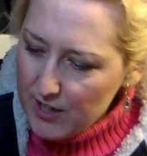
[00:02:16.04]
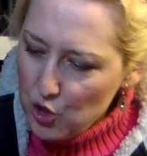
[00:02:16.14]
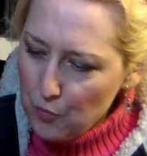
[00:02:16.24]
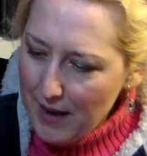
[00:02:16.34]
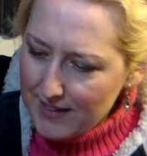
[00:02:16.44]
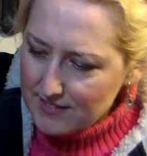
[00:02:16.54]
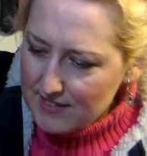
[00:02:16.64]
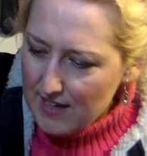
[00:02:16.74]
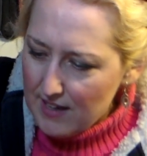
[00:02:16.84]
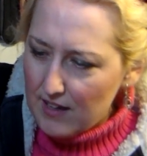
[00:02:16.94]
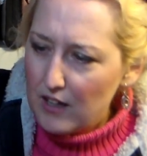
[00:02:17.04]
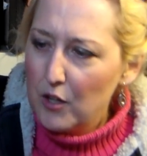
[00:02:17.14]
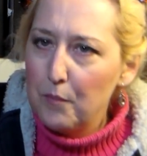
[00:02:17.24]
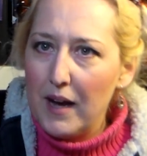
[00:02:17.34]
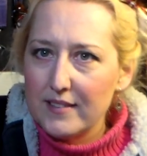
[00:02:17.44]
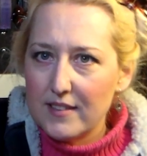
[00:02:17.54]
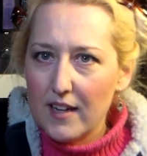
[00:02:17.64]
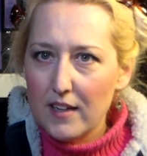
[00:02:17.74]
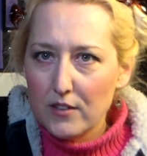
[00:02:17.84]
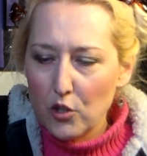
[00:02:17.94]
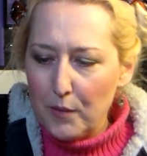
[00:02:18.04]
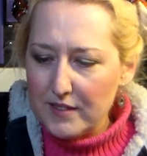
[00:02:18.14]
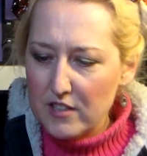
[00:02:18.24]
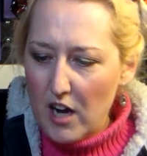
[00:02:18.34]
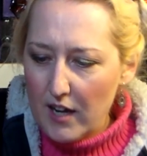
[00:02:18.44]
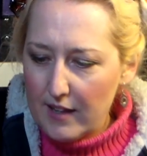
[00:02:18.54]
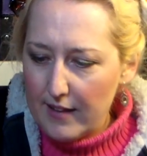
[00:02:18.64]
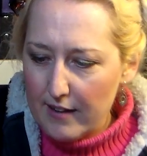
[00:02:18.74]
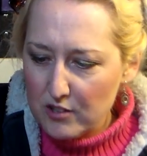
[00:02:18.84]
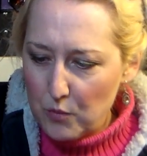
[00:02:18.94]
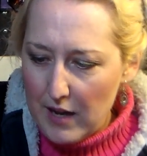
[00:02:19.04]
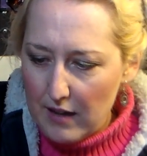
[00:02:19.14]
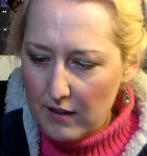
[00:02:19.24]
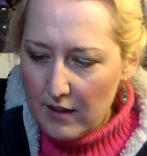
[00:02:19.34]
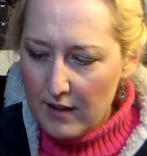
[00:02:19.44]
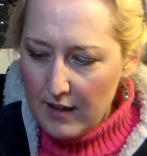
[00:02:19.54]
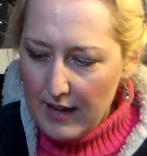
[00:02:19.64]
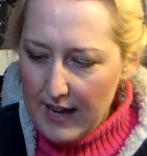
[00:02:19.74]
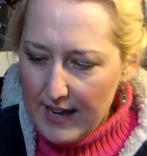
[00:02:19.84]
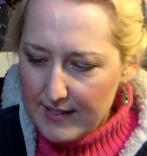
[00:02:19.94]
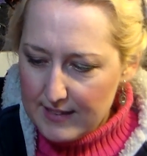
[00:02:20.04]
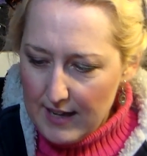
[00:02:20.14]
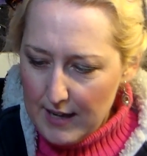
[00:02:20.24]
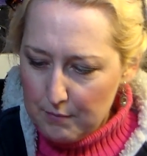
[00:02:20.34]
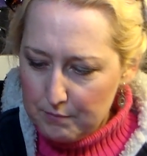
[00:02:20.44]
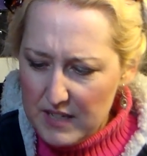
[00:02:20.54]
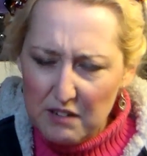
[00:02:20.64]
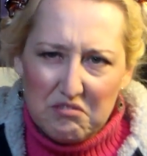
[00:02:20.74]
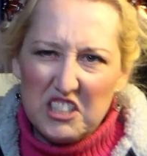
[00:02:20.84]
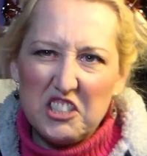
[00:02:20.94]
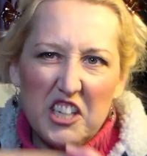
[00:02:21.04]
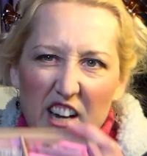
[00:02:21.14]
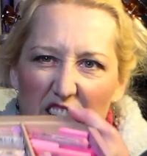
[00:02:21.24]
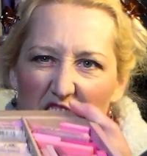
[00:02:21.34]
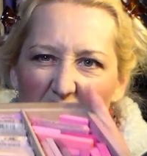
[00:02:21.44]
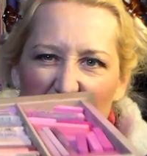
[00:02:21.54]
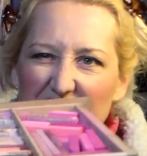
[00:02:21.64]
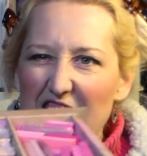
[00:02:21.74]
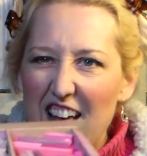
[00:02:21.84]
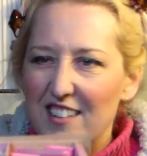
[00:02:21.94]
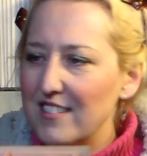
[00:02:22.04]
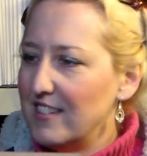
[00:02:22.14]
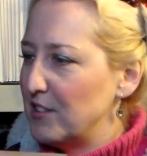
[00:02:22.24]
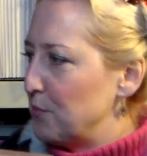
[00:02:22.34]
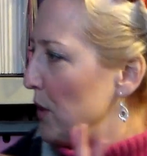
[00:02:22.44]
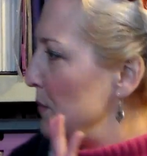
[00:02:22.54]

and NuPastel pastels open stock in there as well. And um, you know, just you know, your odds and ends is